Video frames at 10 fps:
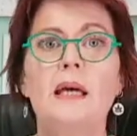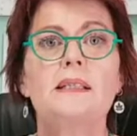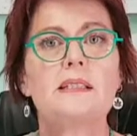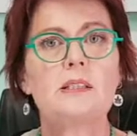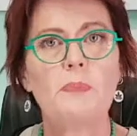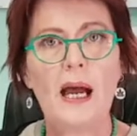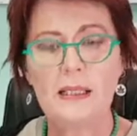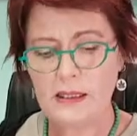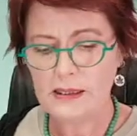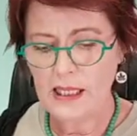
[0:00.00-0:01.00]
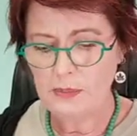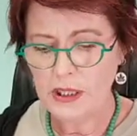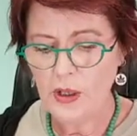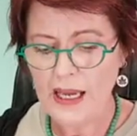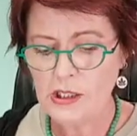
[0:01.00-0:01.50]
despite the
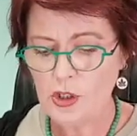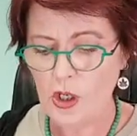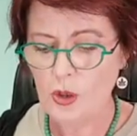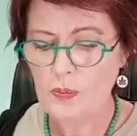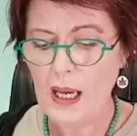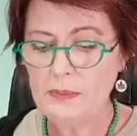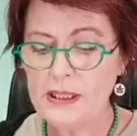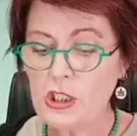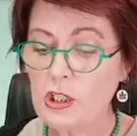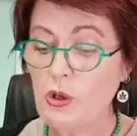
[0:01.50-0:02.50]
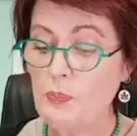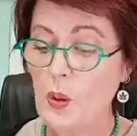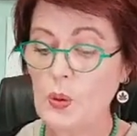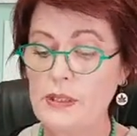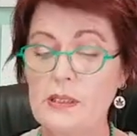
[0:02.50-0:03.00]
WHO publishing
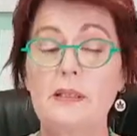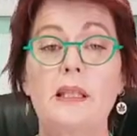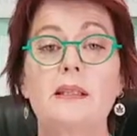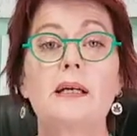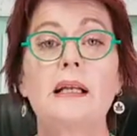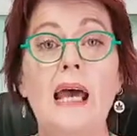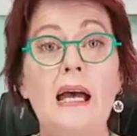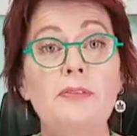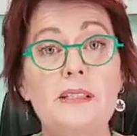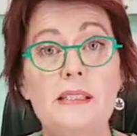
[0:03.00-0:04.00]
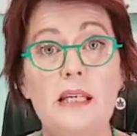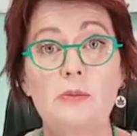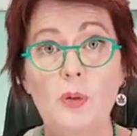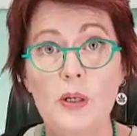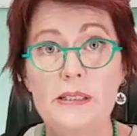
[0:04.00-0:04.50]
reports that the
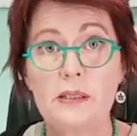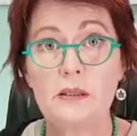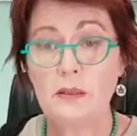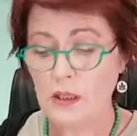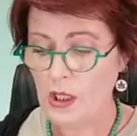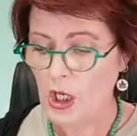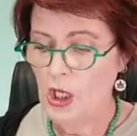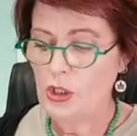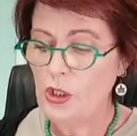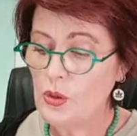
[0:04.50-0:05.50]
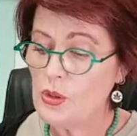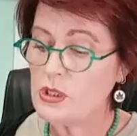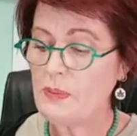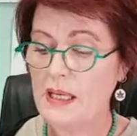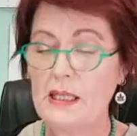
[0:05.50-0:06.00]
glyphosate poison
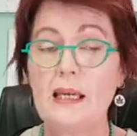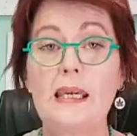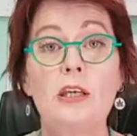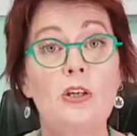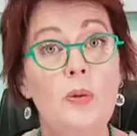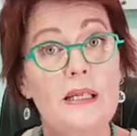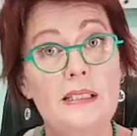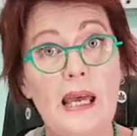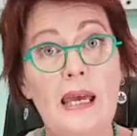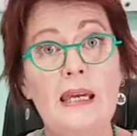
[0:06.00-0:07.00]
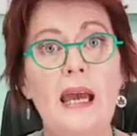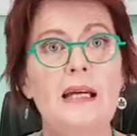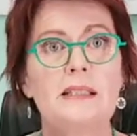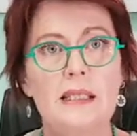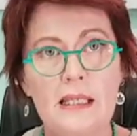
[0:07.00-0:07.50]
used by the USA
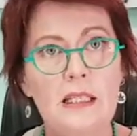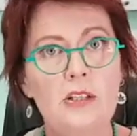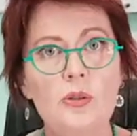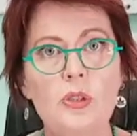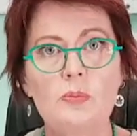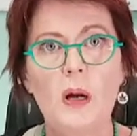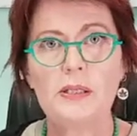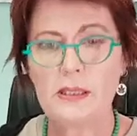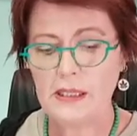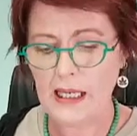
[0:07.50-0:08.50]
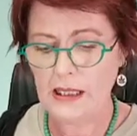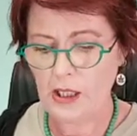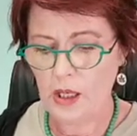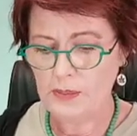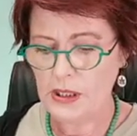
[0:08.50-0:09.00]
and EU-sponsored
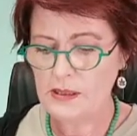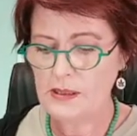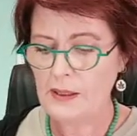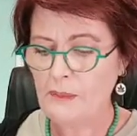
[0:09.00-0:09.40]
helicopters